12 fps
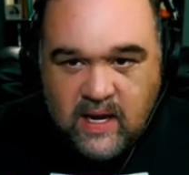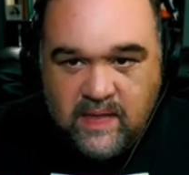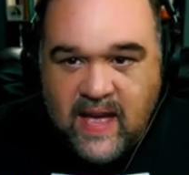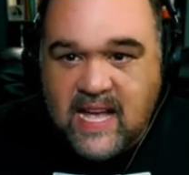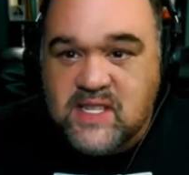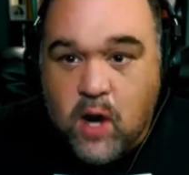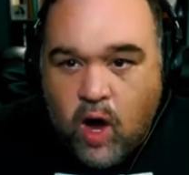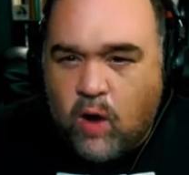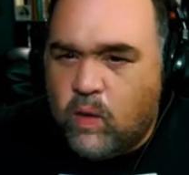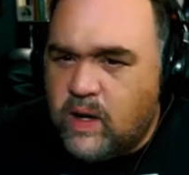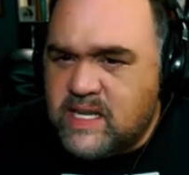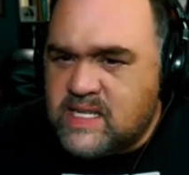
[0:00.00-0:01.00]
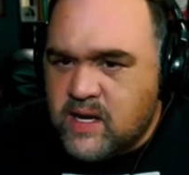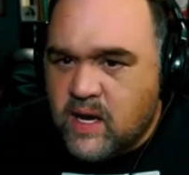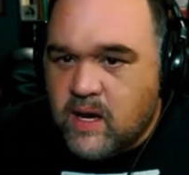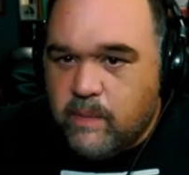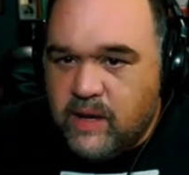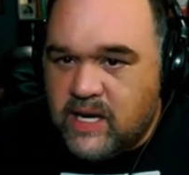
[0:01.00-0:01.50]
That's always
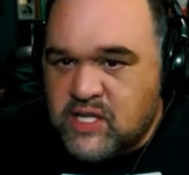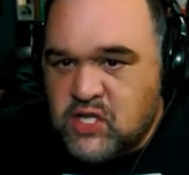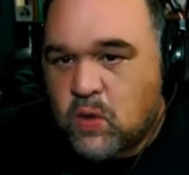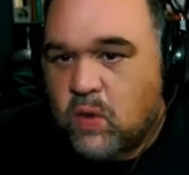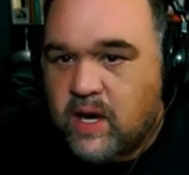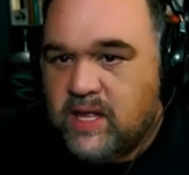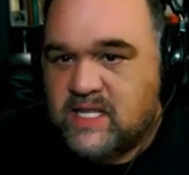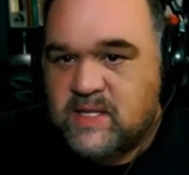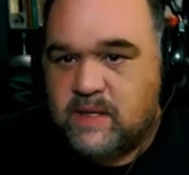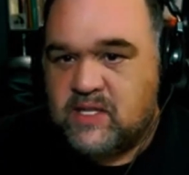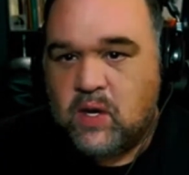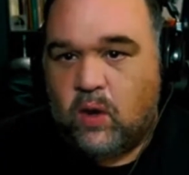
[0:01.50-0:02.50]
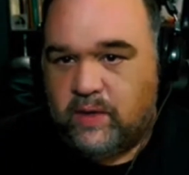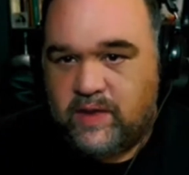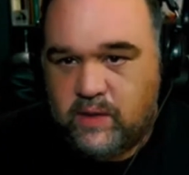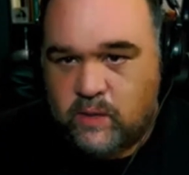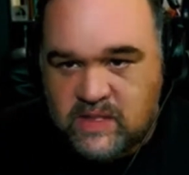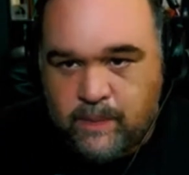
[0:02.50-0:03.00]
been a story that's been told, that
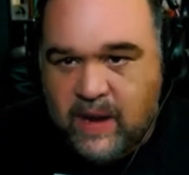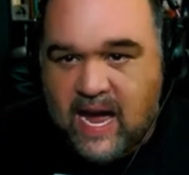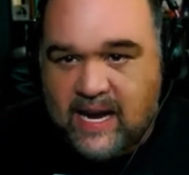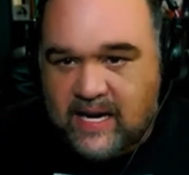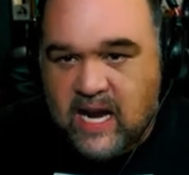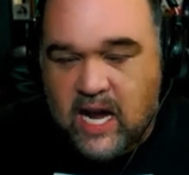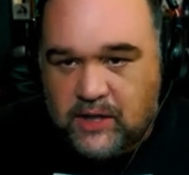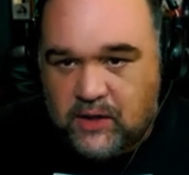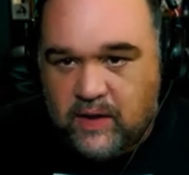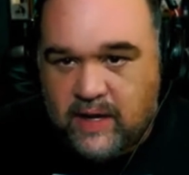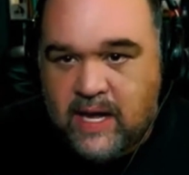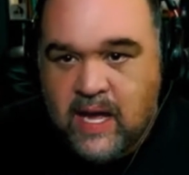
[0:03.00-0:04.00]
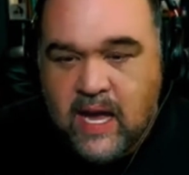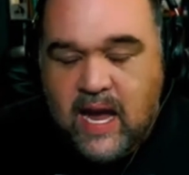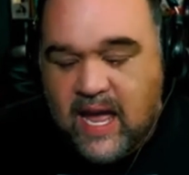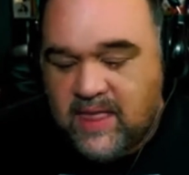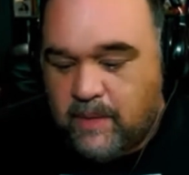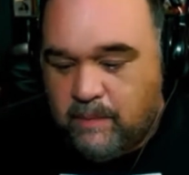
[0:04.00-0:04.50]
there was a pad of concrete
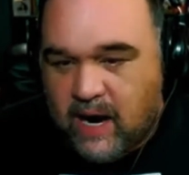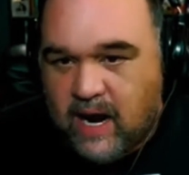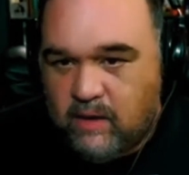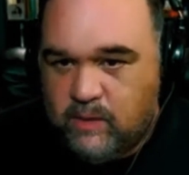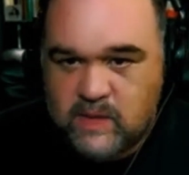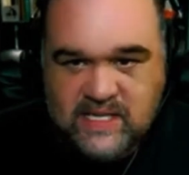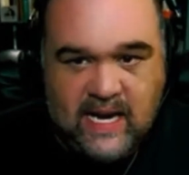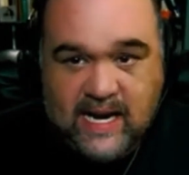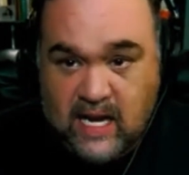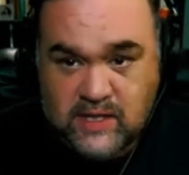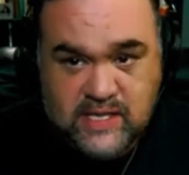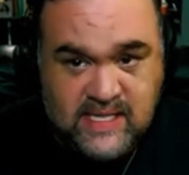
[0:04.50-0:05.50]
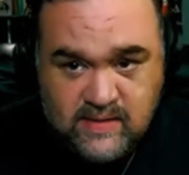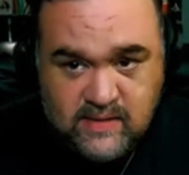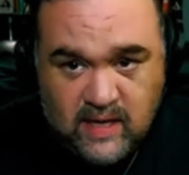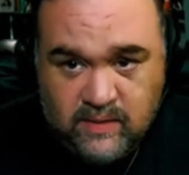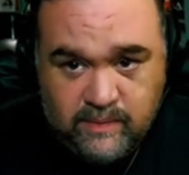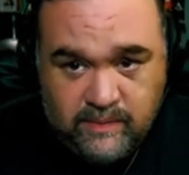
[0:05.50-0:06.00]
and then Byron was like, I'll just
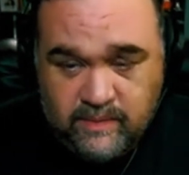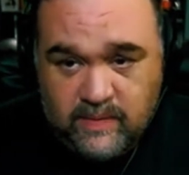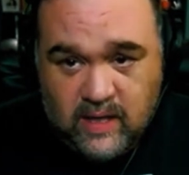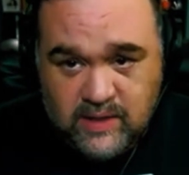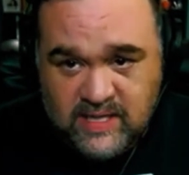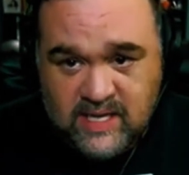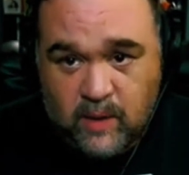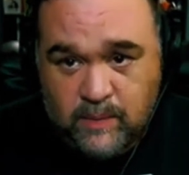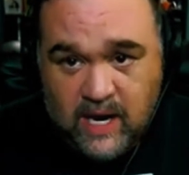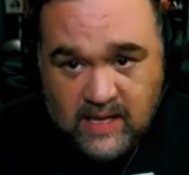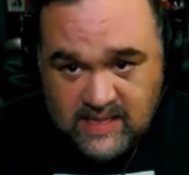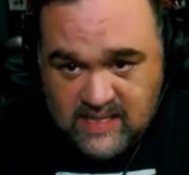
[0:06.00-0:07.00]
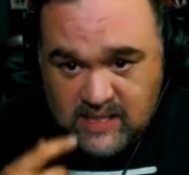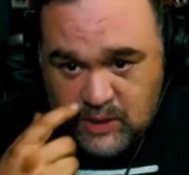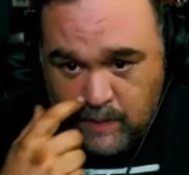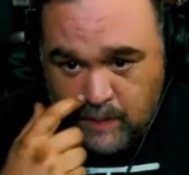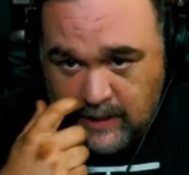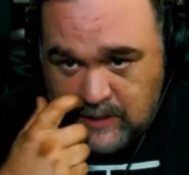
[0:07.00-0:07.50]
help you out and send you a
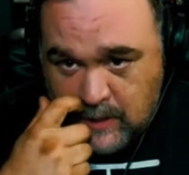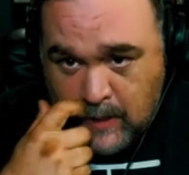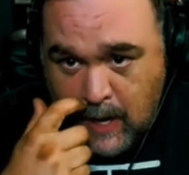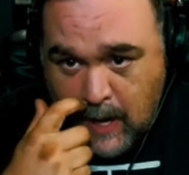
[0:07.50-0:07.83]
picture.